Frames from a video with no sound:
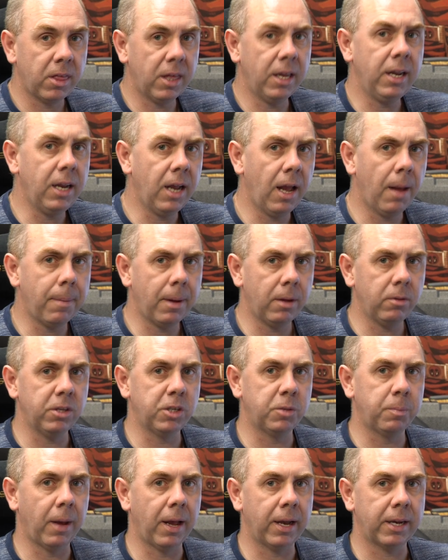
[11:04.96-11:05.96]
thing about
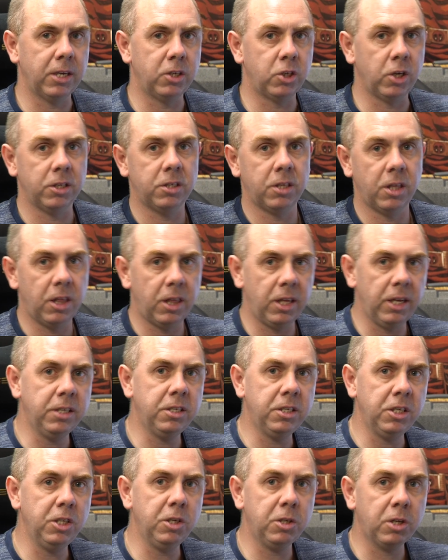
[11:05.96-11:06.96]
this package is
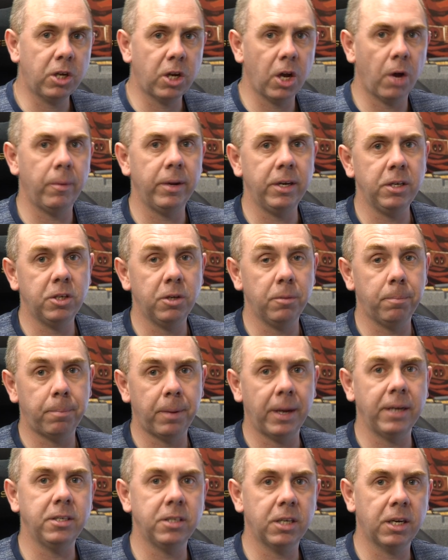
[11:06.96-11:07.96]
this is going to
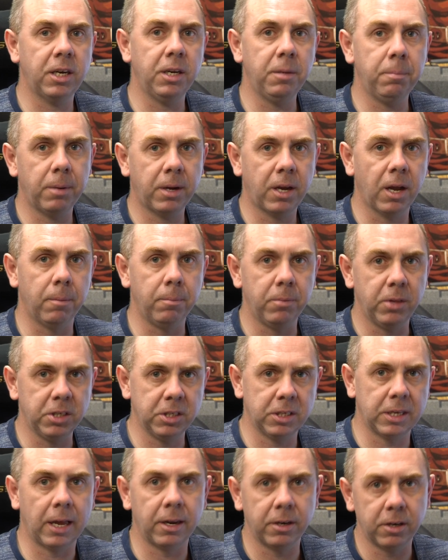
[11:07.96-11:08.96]
basically become the
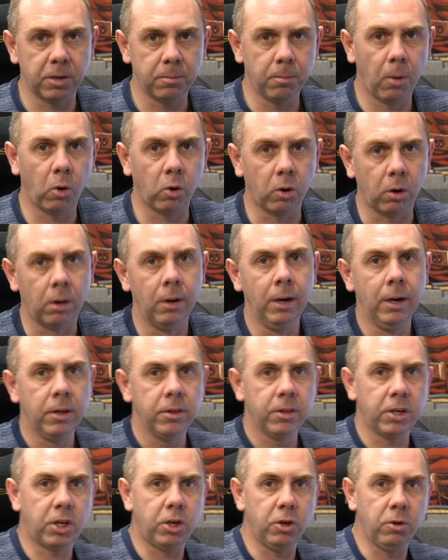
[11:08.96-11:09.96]
standard model.
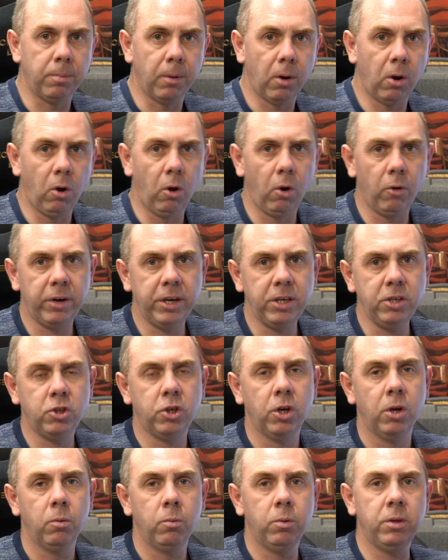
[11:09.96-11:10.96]
The Cube
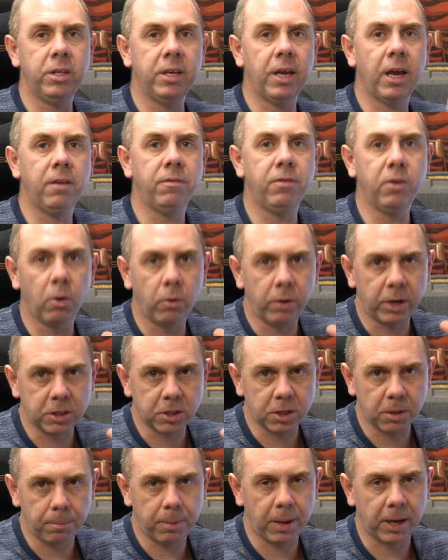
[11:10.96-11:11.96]
Orange with the
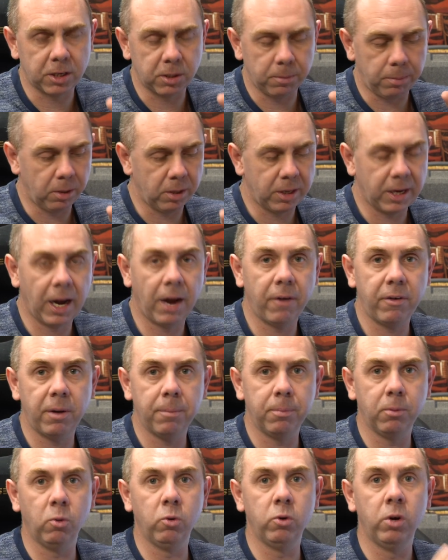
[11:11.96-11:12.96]
Avionics compatible carrier
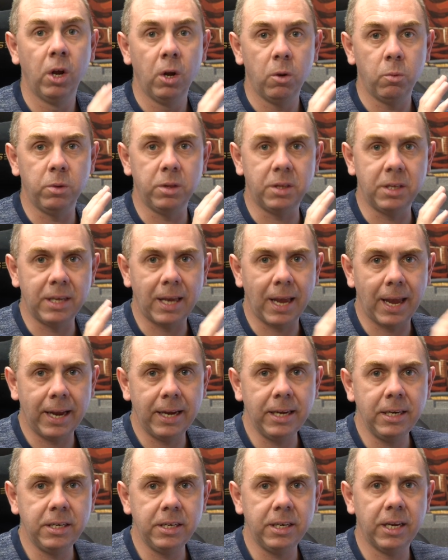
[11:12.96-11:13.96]
board with the
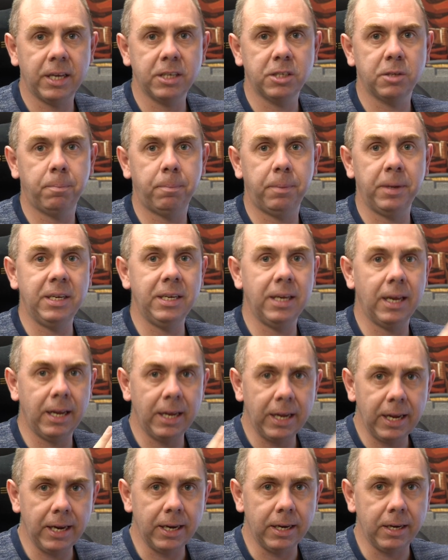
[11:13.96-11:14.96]
ADS-B
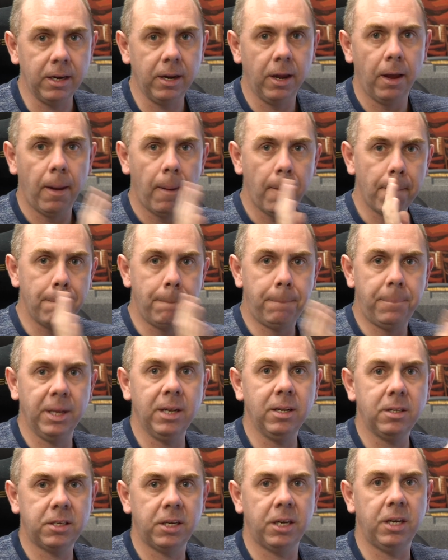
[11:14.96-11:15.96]
in,
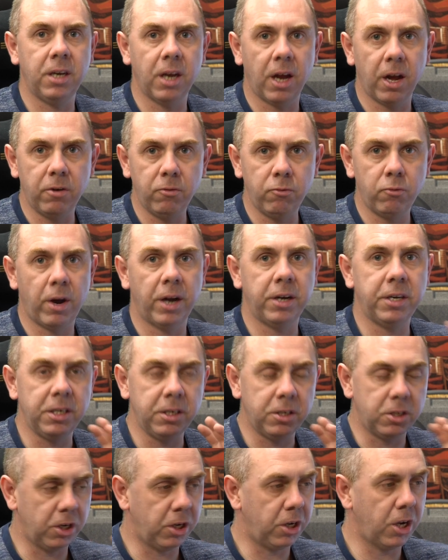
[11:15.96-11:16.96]
built in and ready
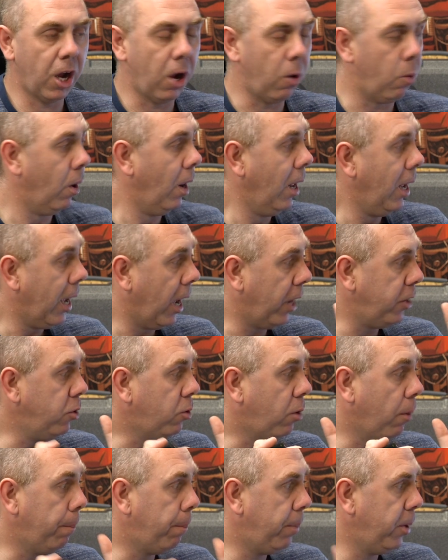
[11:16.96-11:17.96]
to go. And
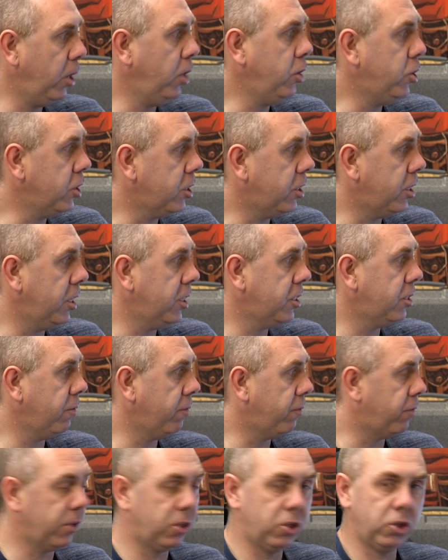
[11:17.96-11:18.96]
you can purchase this
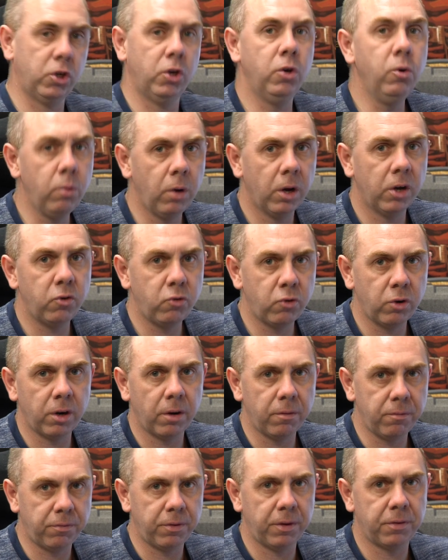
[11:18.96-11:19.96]
for
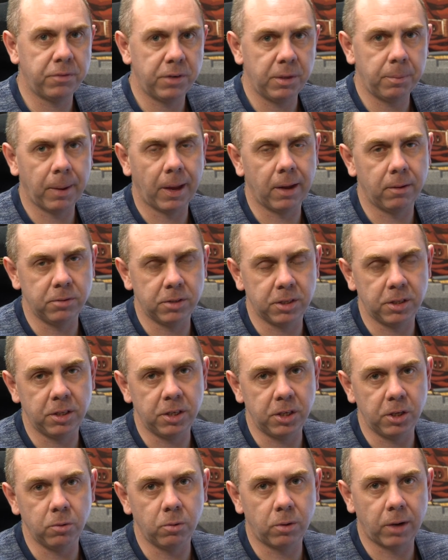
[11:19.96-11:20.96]
£250 in
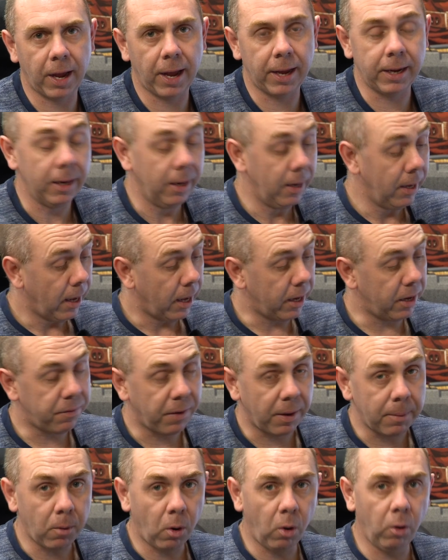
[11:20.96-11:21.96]
the UK. And
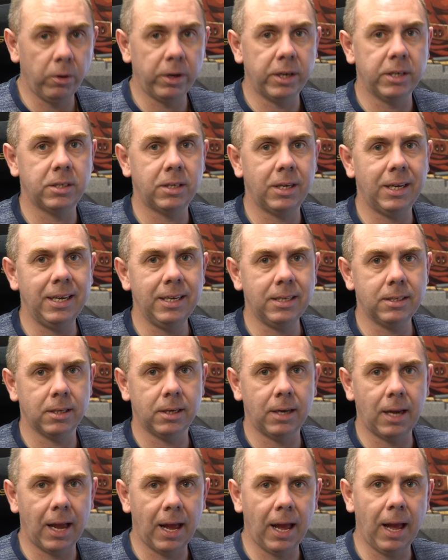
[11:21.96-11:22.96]
if I'm honest, it's
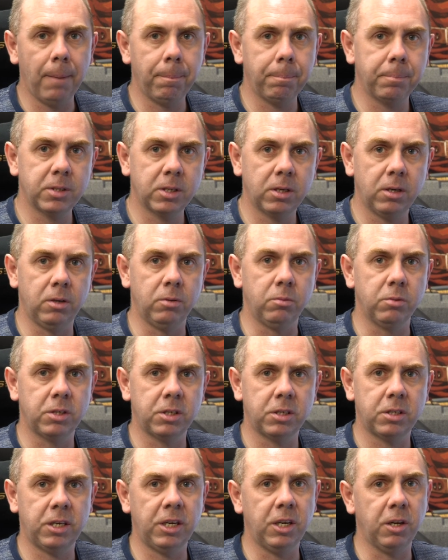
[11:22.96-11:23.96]
an absolute
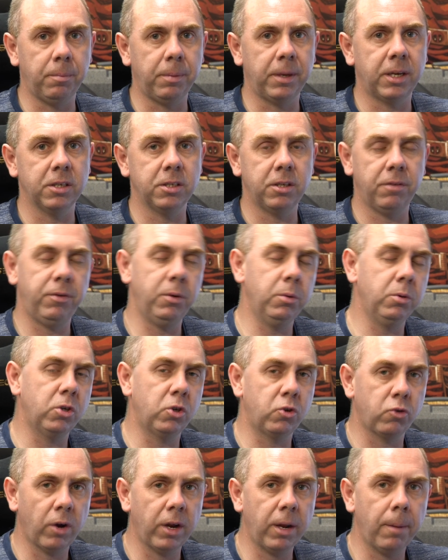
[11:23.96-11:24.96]
steal, because if you were
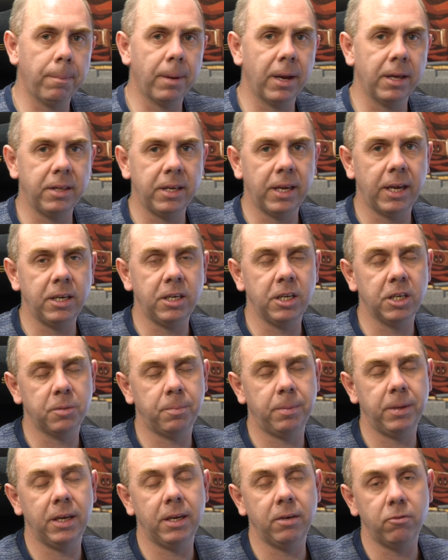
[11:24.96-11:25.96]
to try and buy the
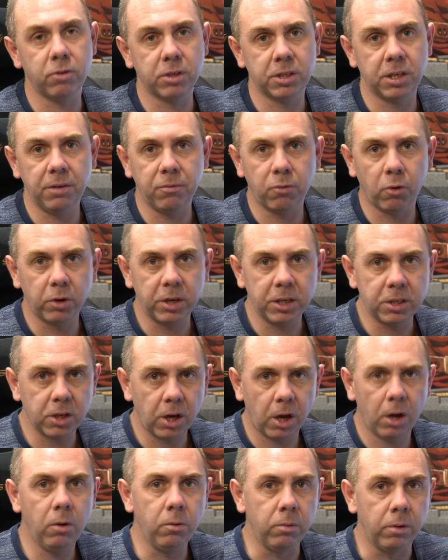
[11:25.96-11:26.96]
ADS-B in receiver on its
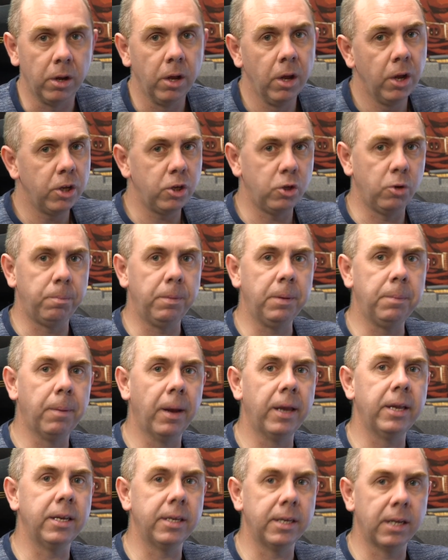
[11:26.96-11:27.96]
own, you'd be
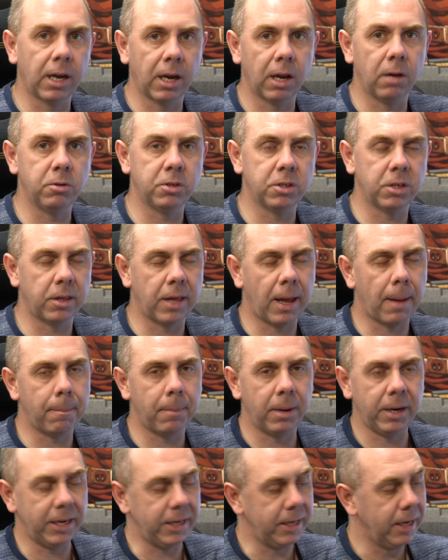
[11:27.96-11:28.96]
paying close to that
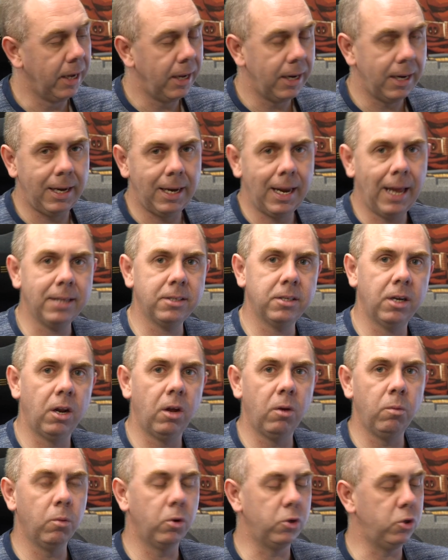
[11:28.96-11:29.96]
money, let
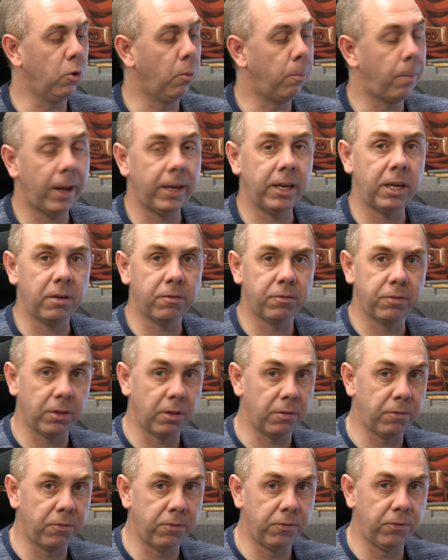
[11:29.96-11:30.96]
alone what you're paying for
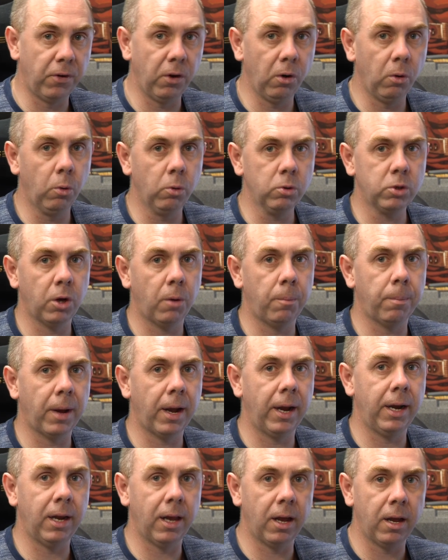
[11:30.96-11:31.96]
the full
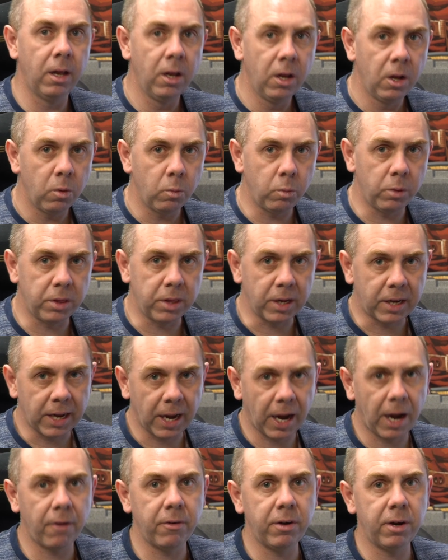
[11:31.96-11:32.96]
autopilot with the
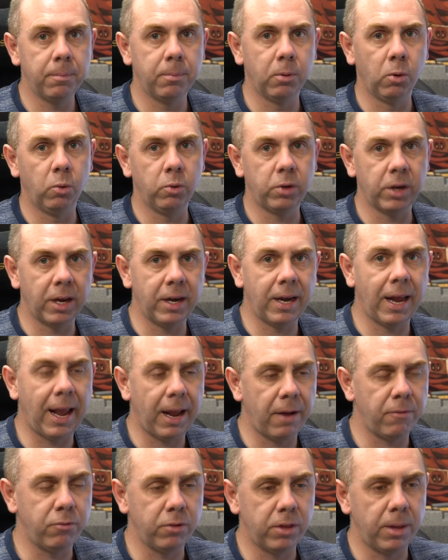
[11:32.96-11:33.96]
carrier board and
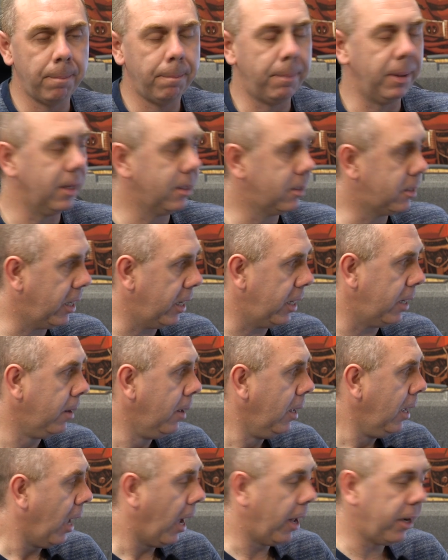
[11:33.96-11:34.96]
everything built in.
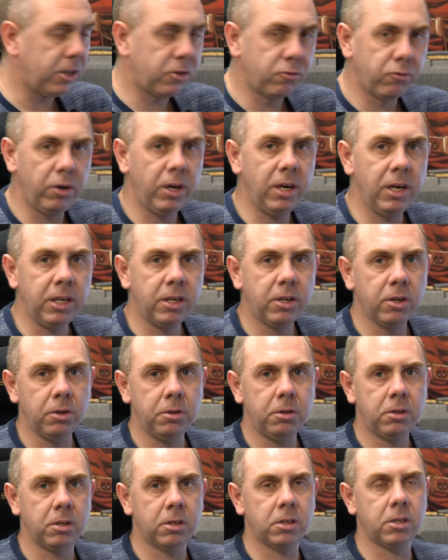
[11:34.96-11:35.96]
And it's really
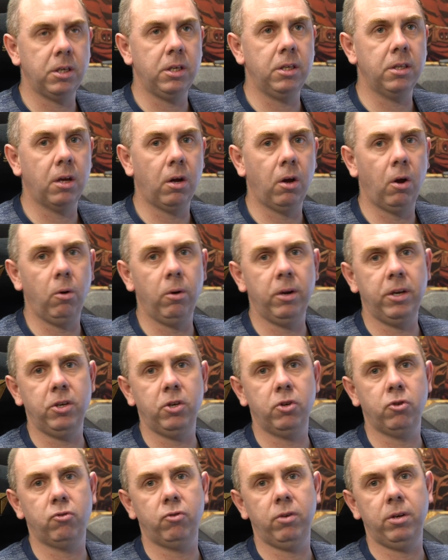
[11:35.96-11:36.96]
good to see the whole
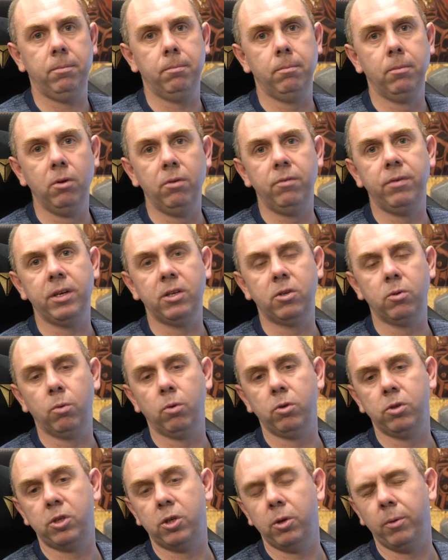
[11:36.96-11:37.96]
industry moving
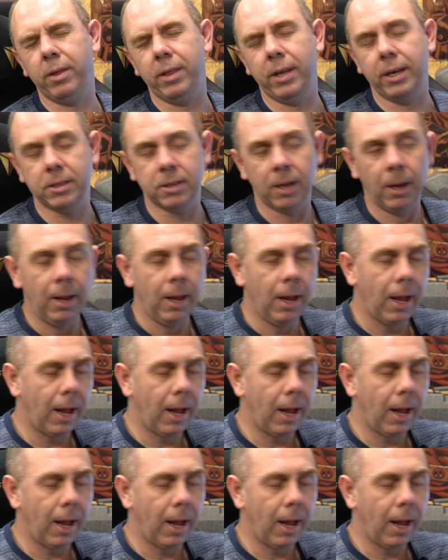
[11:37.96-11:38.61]
towards doing this.